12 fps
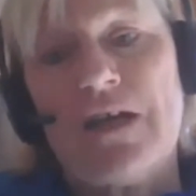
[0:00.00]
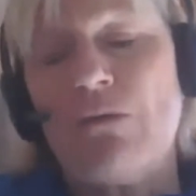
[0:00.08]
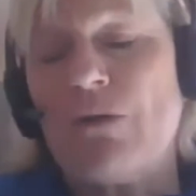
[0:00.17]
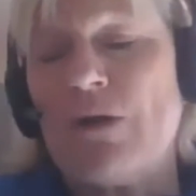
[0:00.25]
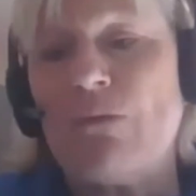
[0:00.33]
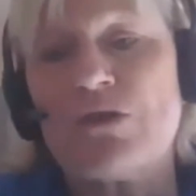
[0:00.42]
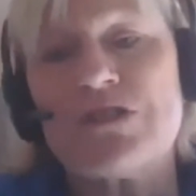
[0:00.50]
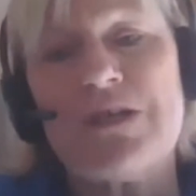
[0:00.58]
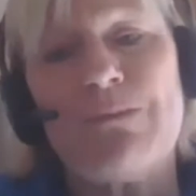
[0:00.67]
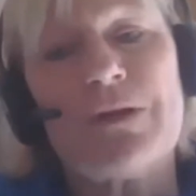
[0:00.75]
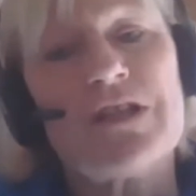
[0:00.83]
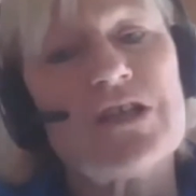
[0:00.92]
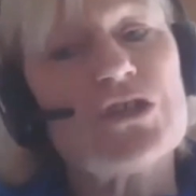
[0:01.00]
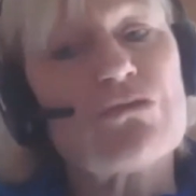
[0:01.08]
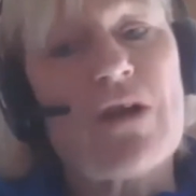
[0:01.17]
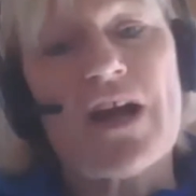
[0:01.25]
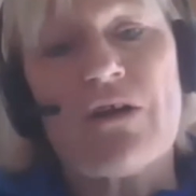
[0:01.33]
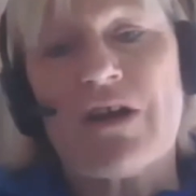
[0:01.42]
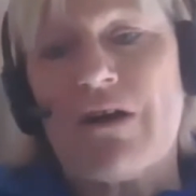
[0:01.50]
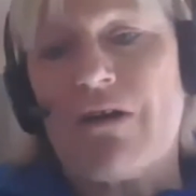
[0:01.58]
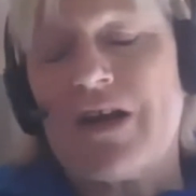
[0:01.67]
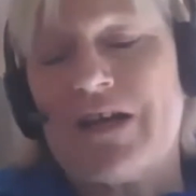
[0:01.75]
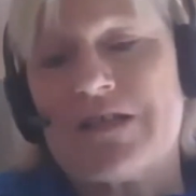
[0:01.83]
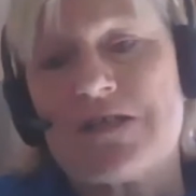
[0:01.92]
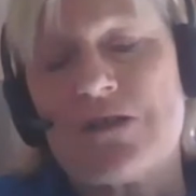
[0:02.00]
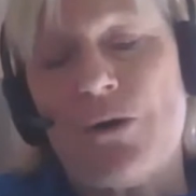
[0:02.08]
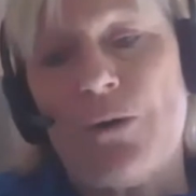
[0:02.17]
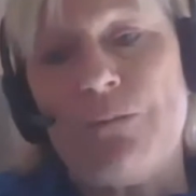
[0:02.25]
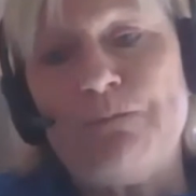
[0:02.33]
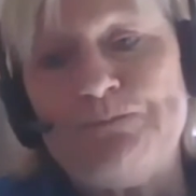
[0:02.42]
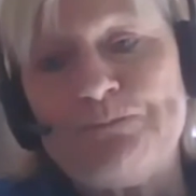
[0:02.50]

and we're typically a drier area, so